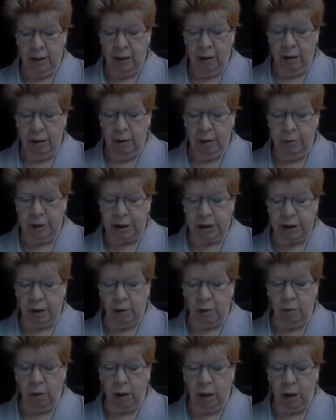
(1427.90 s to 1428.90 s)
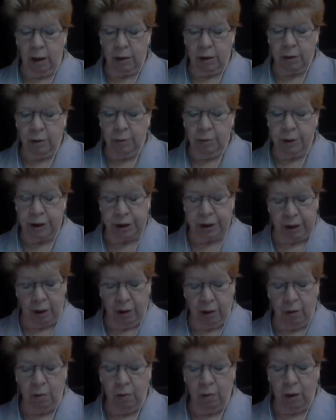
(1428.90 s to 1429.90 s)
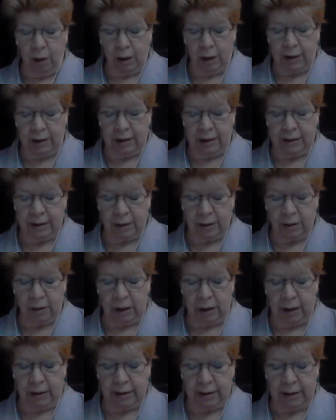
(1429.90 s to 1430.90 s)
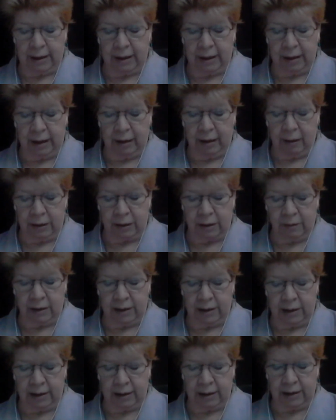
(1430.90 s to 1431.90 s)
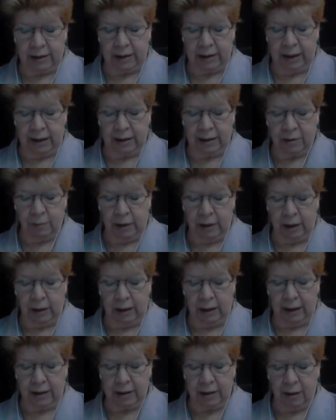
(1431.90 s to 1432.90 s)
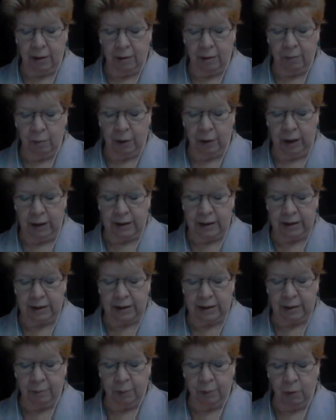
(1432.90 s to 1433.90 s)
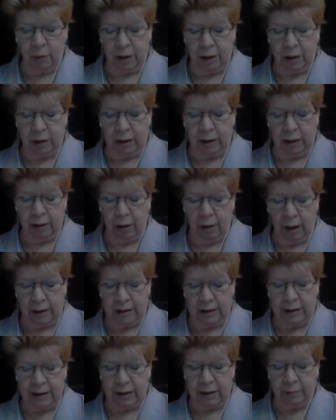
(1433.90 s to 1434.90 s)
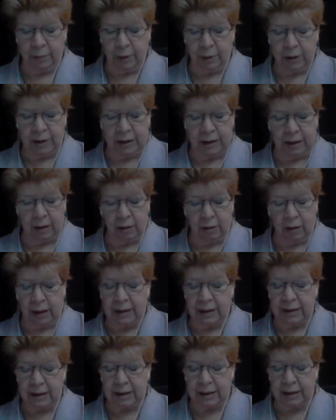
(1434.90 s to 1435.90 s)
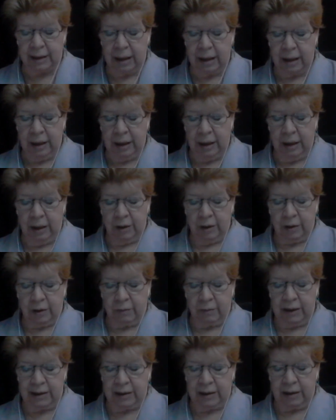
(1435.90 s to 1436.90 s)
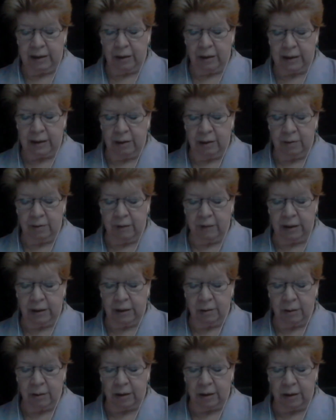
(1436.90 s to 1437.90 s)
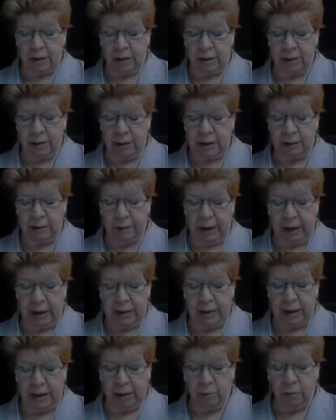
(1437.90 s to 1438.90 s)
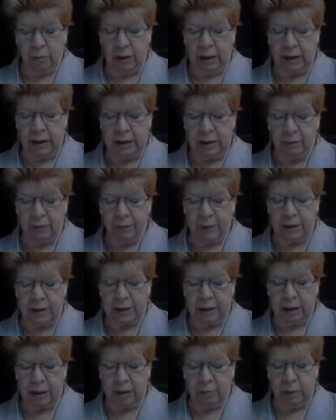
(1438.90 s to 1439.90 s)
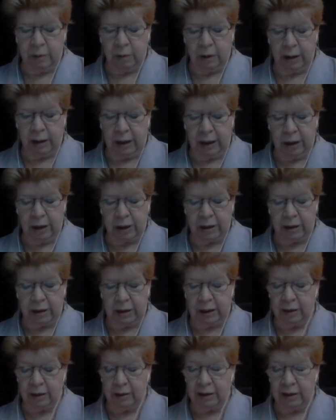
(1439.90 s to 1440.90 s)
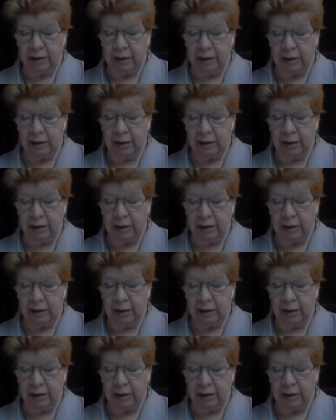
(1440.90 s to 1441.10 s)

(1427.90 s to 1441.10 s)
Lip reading: who show autistic traits and characteristics, as well as ways to support an autistic person in crisis. The resource also explains the unique difference in communication, and that